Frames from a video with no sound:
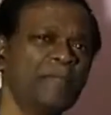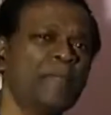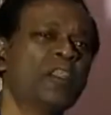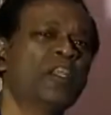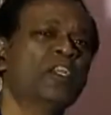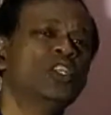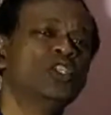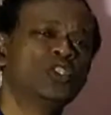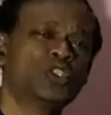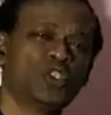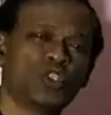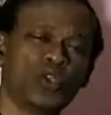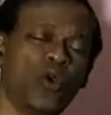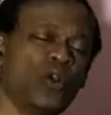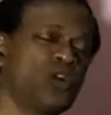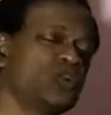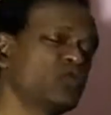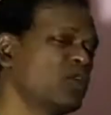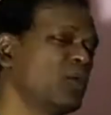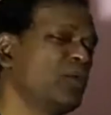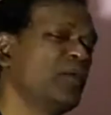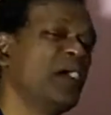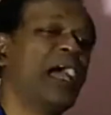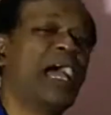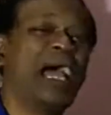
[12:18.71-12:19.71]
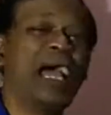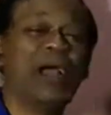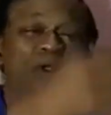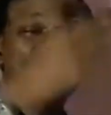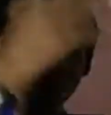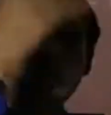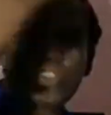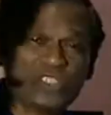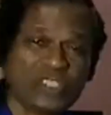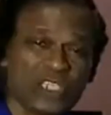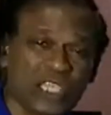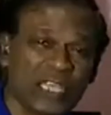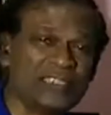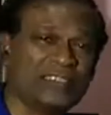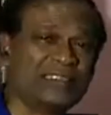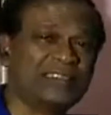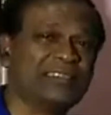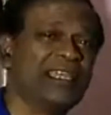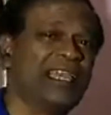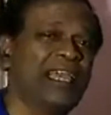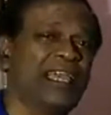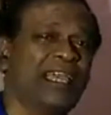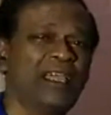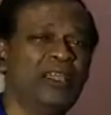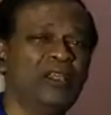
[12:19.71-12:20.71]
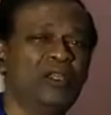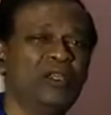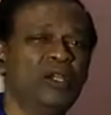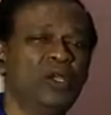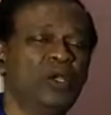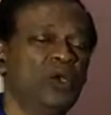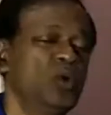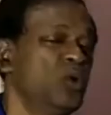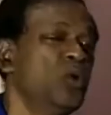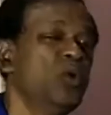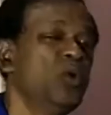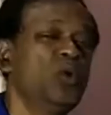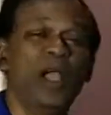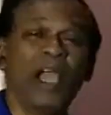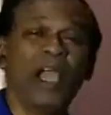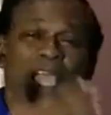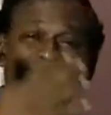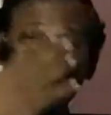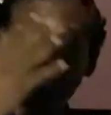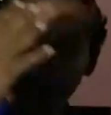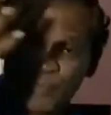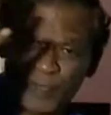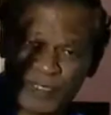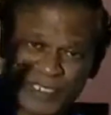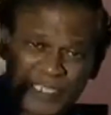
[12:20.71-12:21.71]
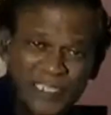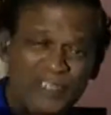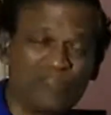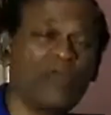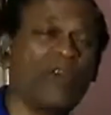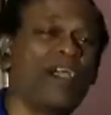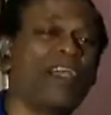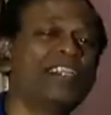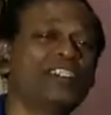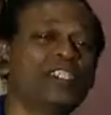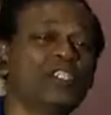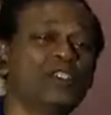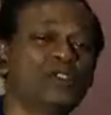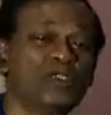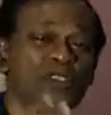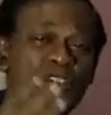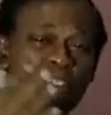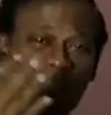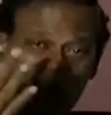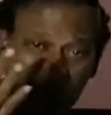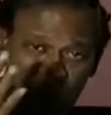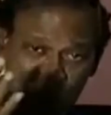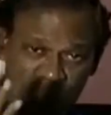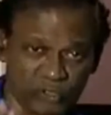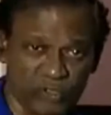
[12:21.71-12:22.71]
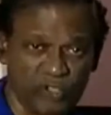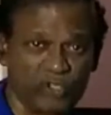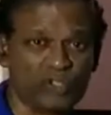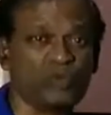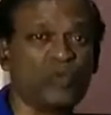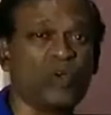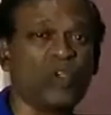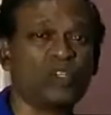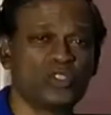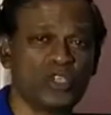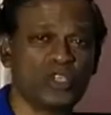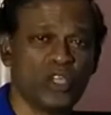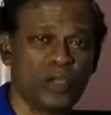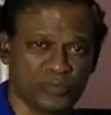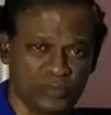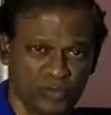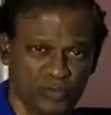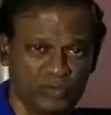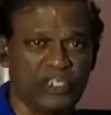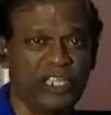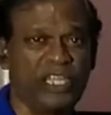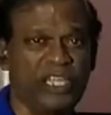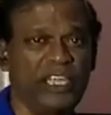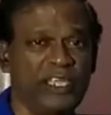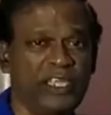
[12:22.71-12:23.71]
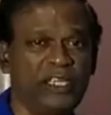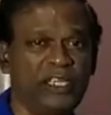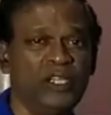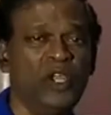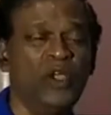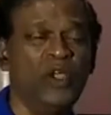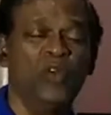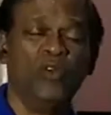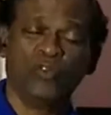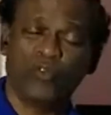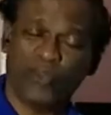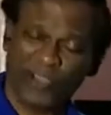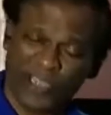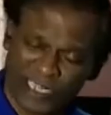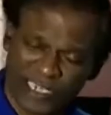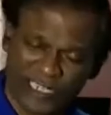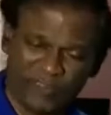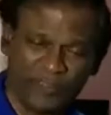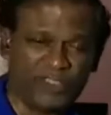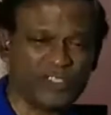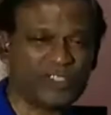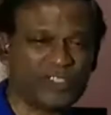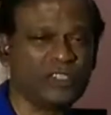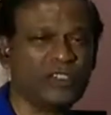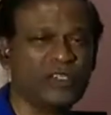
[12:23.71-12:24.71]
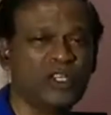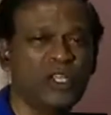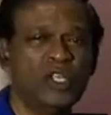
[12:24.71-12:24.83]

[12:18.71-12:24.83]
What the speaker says: souls from outside there who have been invited to come to this workshop today for elevation.